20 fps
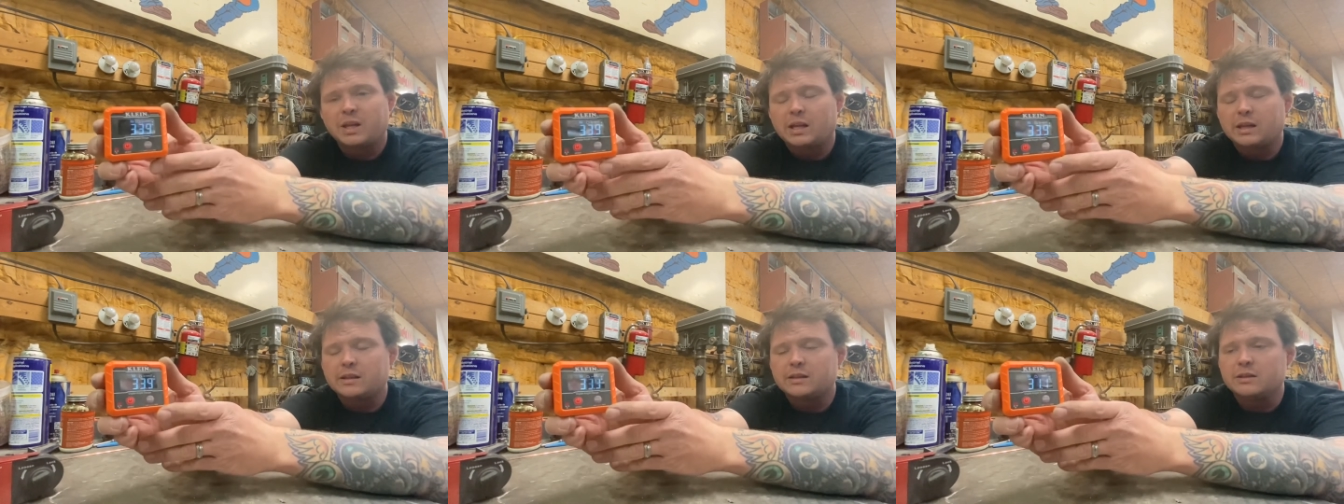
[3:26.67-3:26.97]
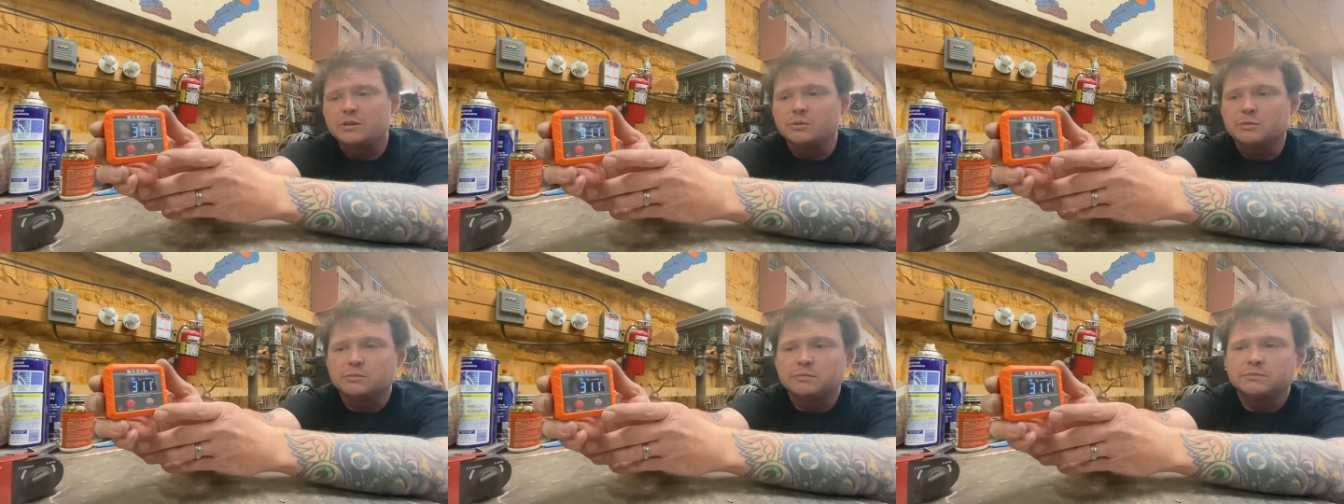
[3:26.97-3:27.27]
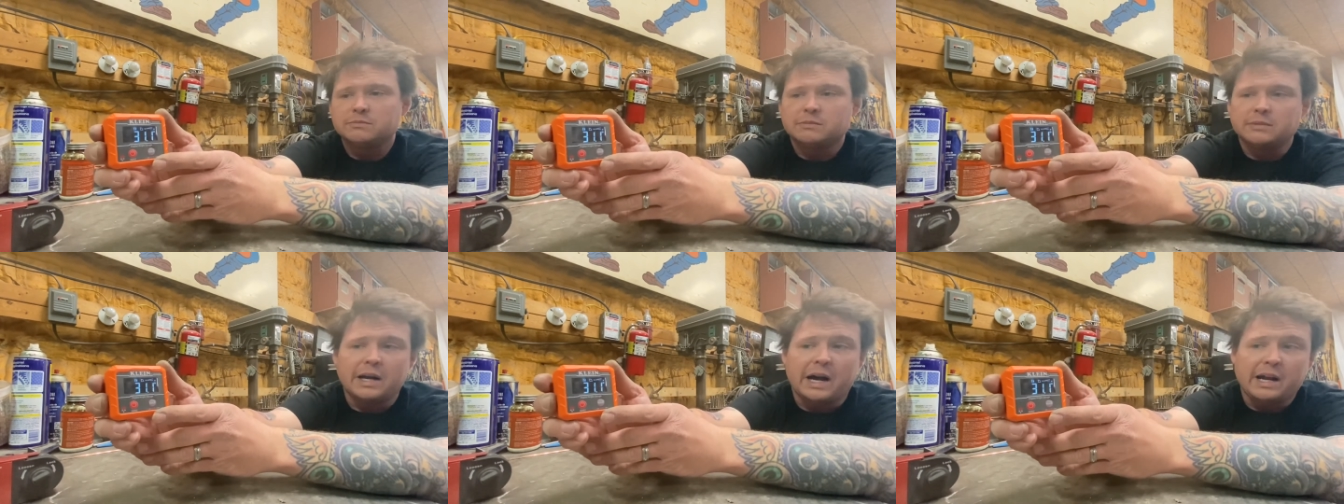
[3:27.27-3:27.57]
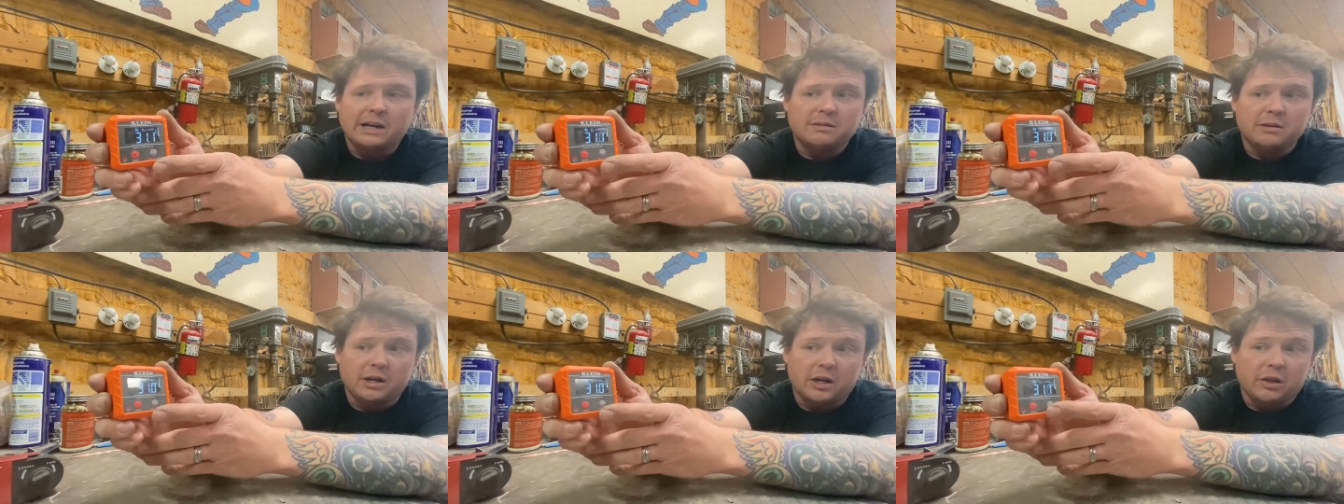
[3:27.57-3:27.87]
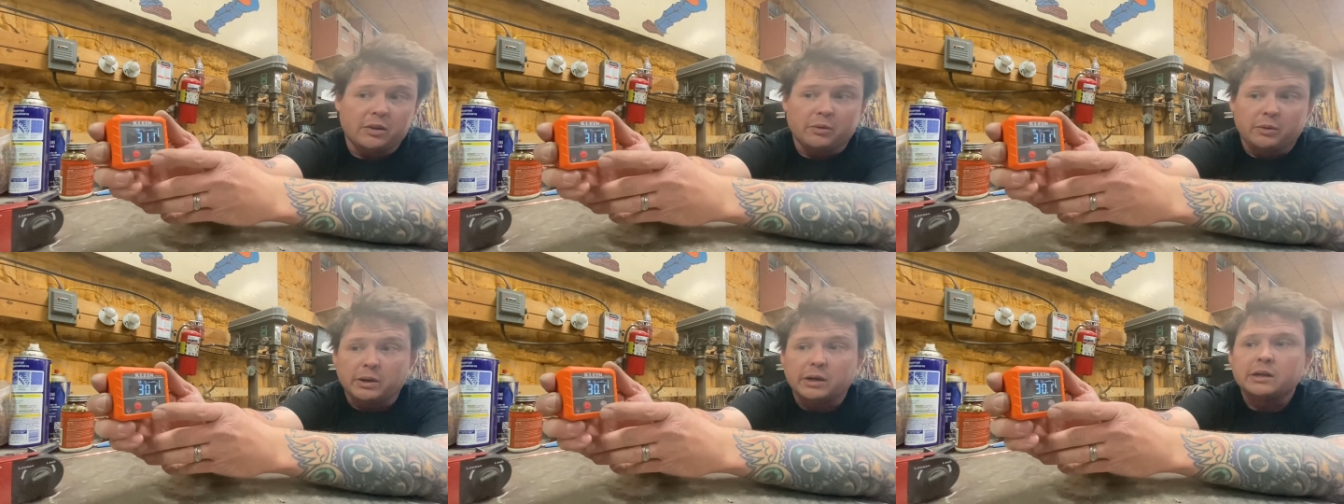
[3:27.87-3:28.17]
You got
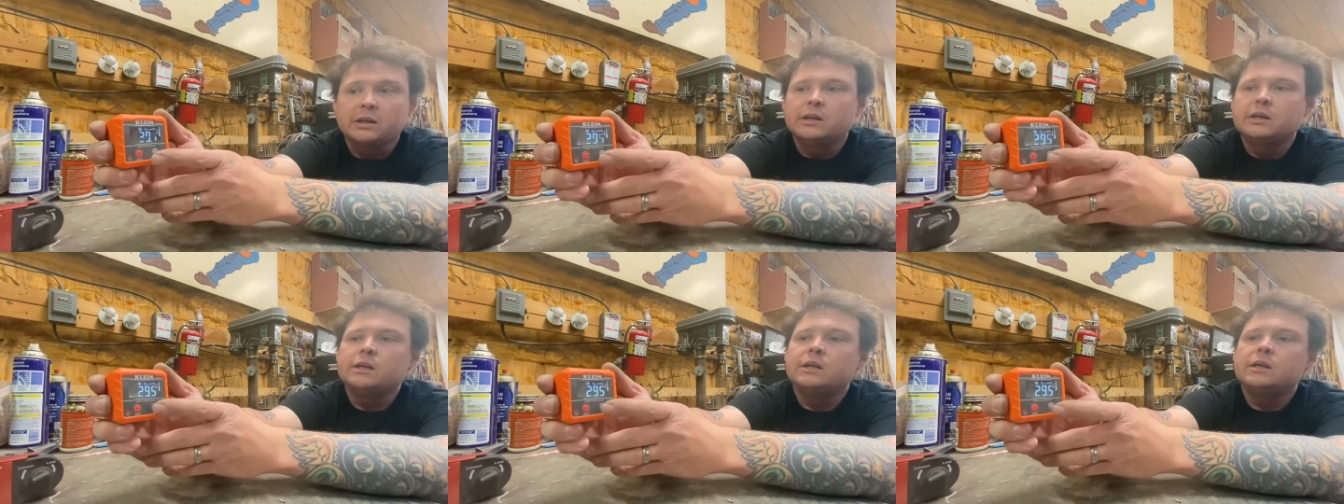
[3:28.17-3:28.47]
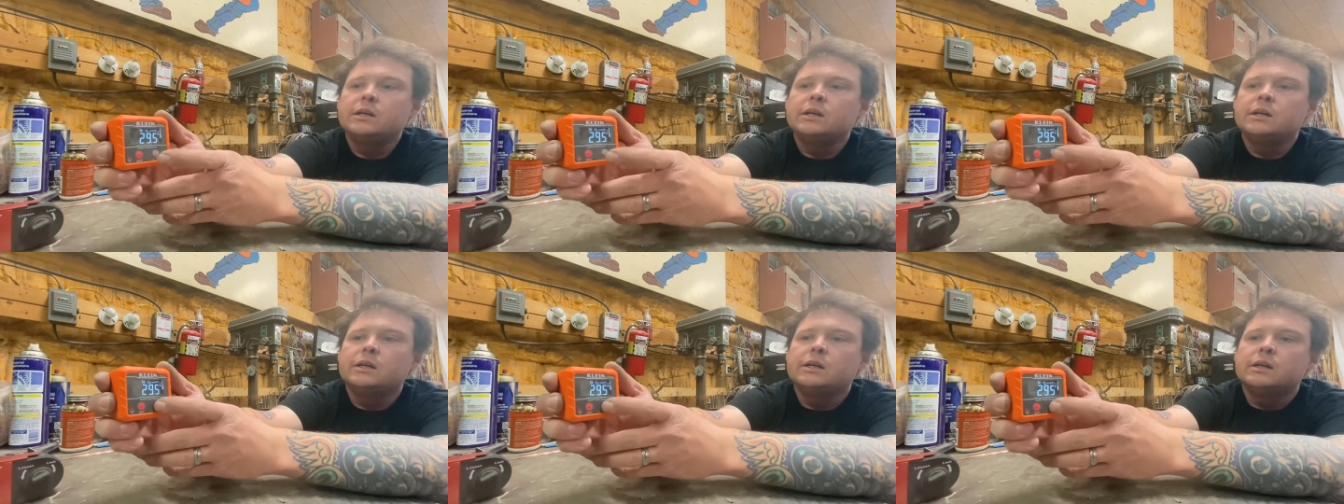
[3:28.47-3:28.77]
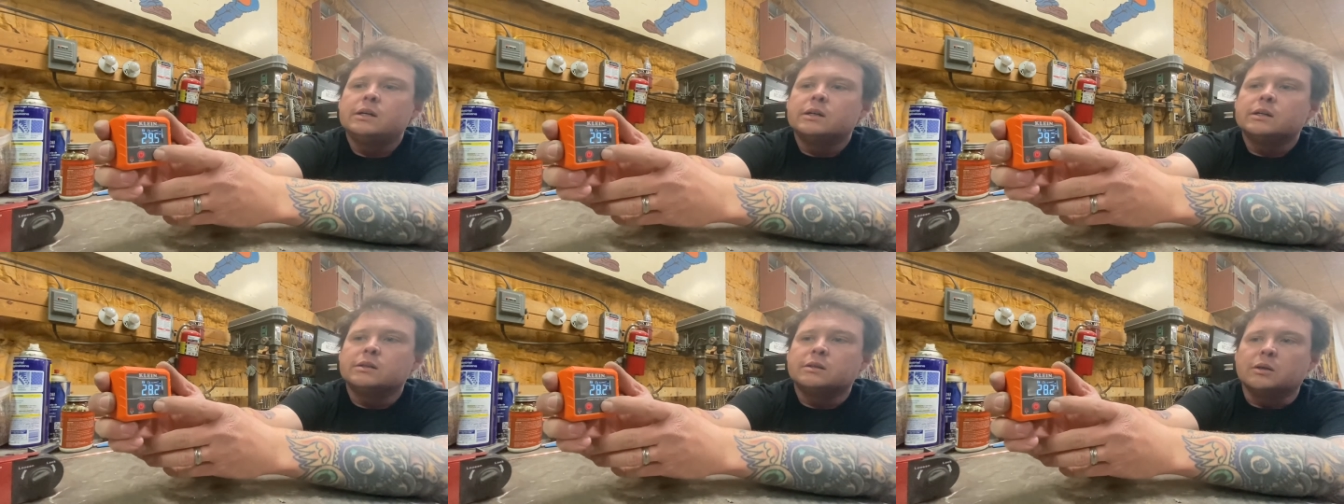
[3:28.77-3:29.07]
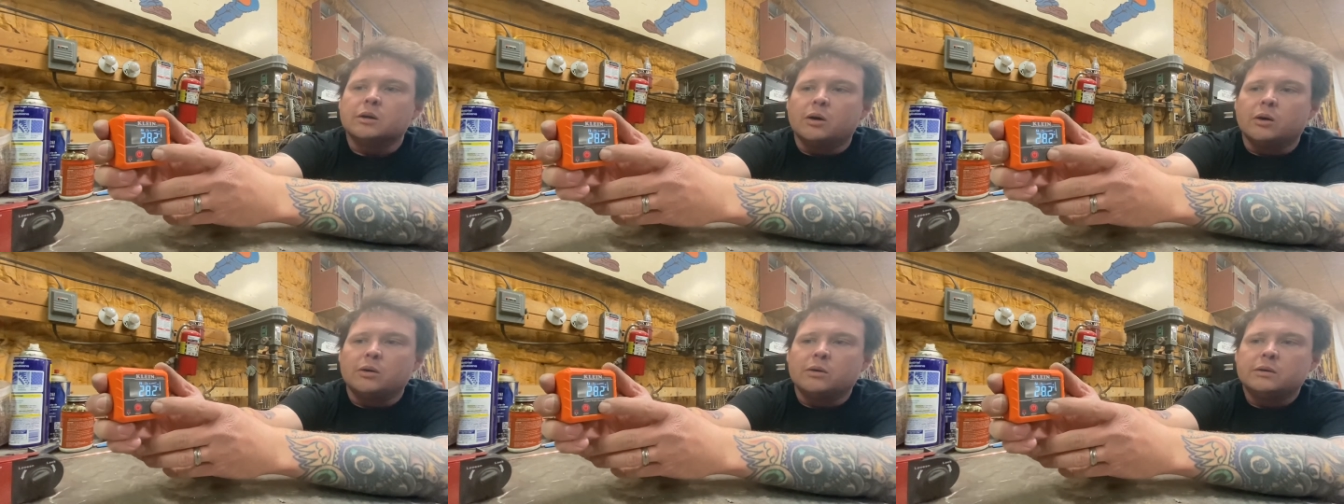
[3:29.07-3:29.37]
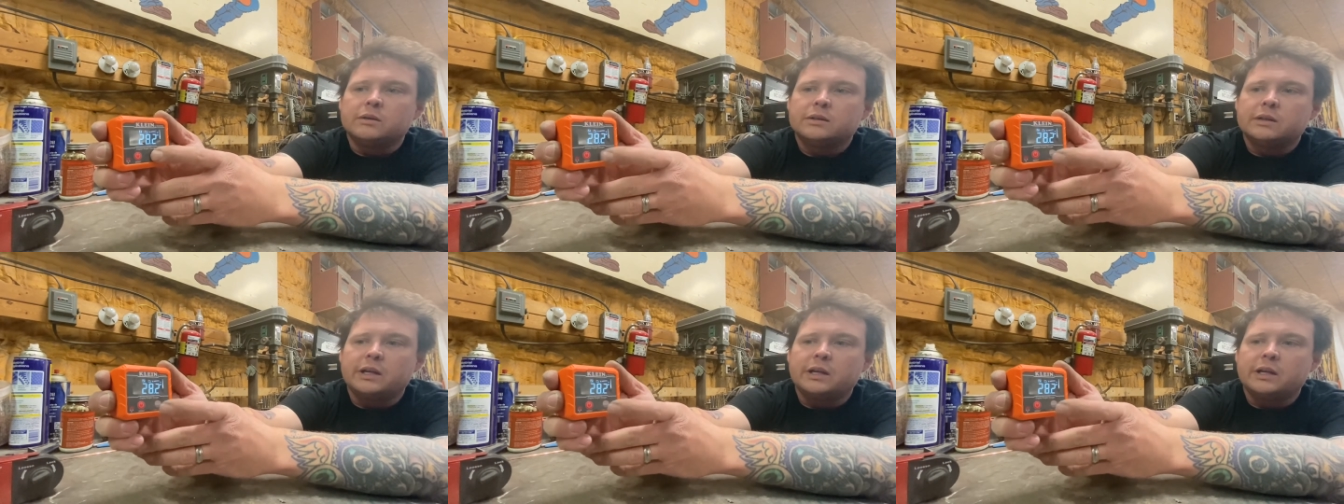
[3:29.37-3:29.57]
another one. So